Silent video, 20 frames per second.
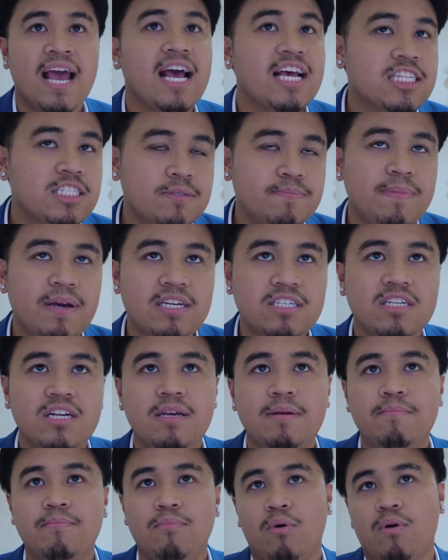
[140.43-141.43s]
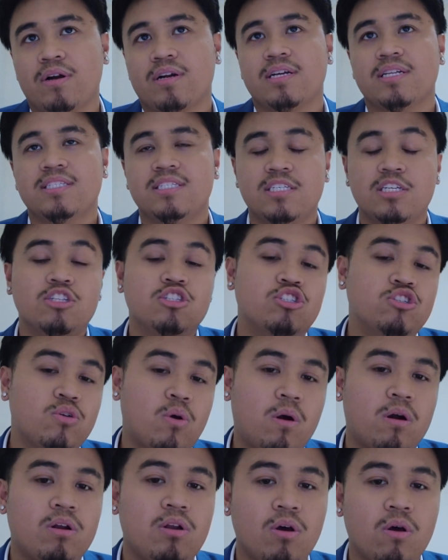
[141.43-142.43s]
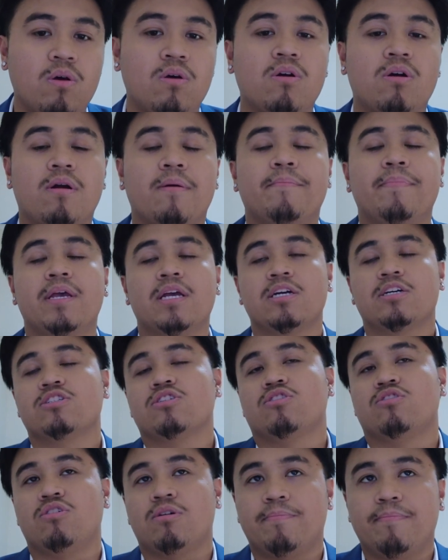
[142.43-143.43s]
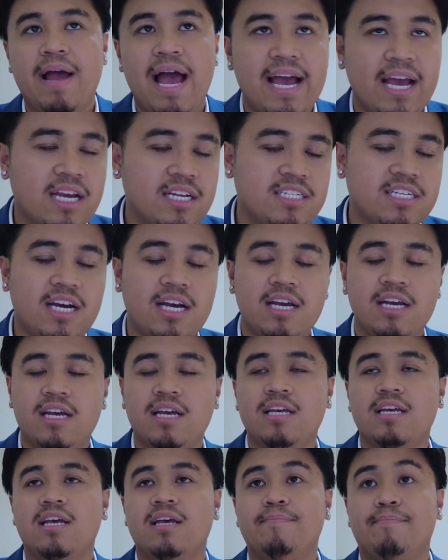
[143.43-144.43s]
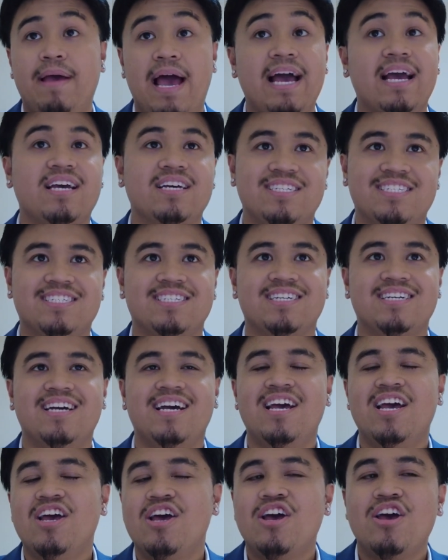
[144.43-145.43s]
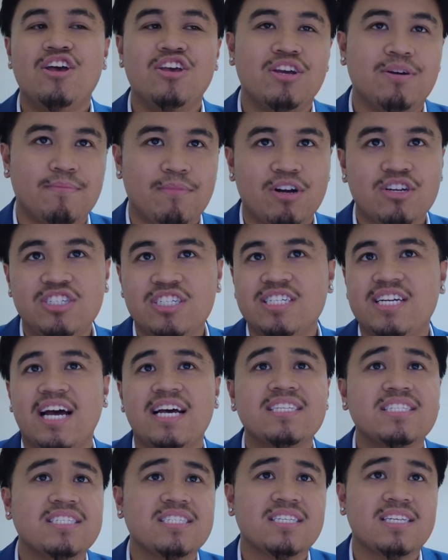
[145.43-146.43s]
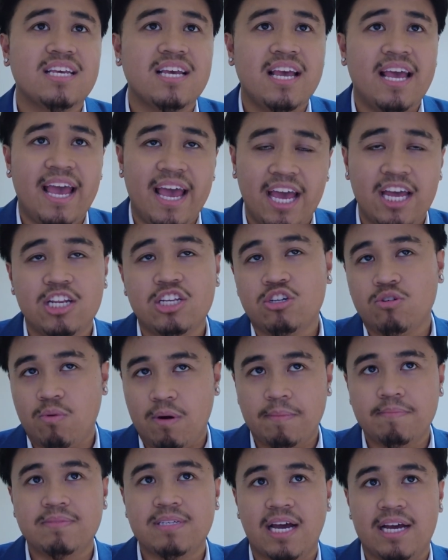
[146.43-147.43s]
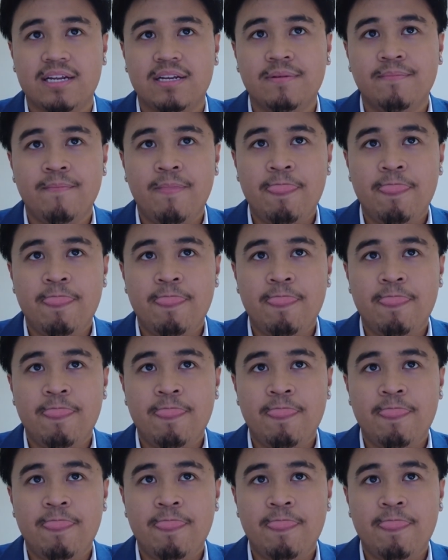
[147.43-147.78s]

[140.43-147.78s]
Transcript: Especially important since your logo appears on your packaging, your merchandise, and your website.